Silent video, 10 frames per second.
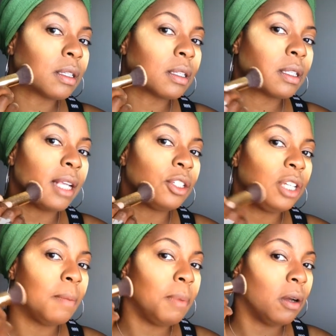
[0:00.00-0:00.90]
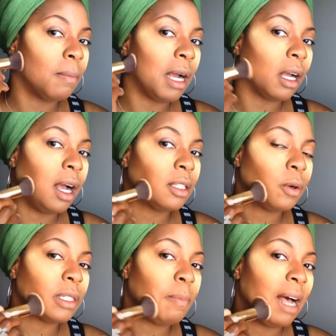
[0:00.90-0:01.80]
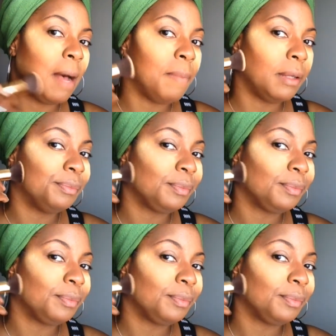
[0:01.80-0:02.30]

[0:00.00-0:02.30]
that cheekbone of my contour is popping.